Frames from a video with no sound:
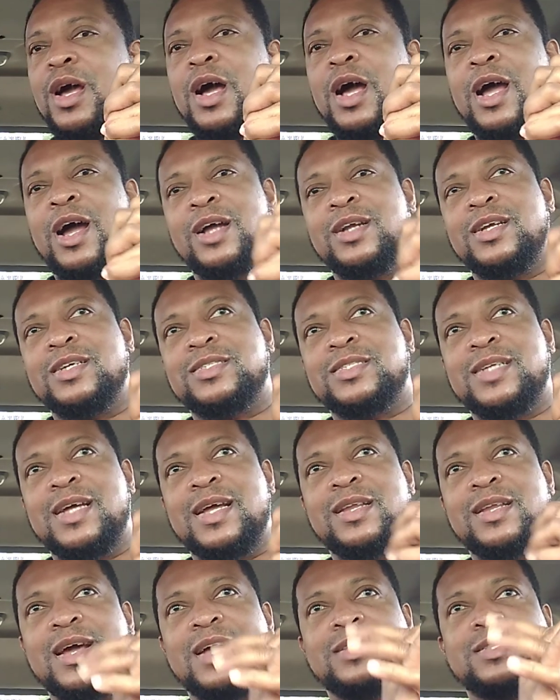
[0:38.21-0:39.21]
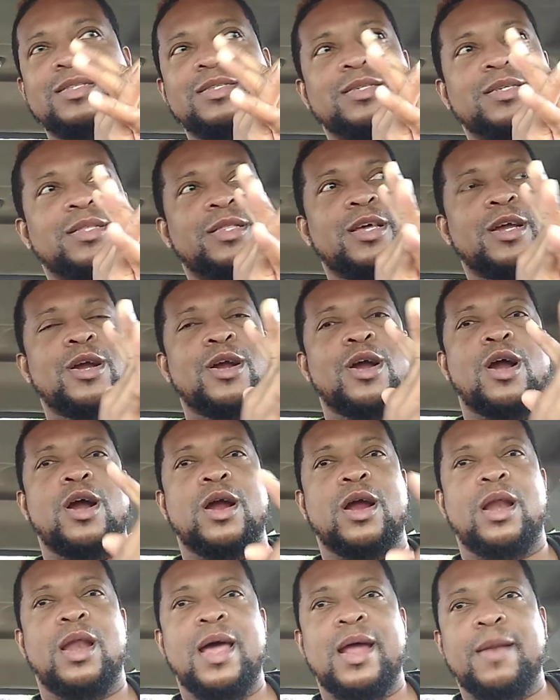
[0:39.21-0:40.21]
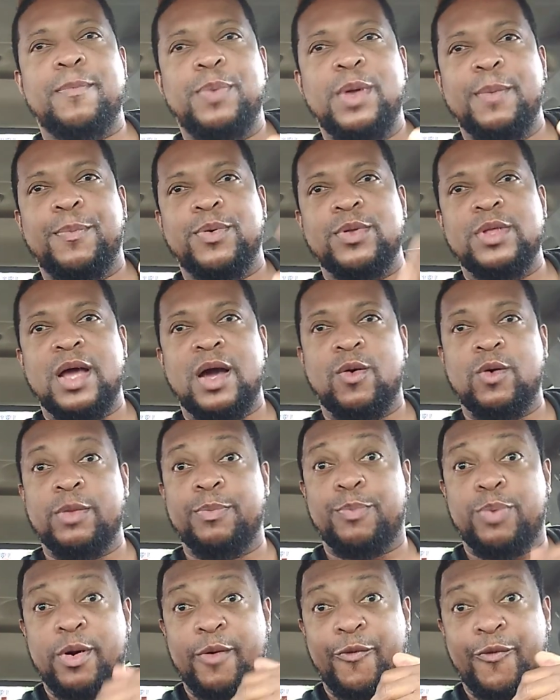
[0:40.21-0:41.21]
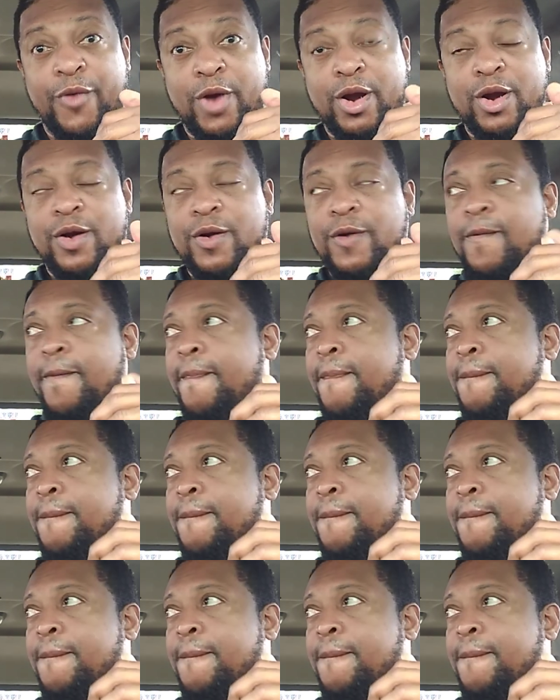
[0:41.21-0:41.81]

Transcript: I understand that there are a lot of people that would prefer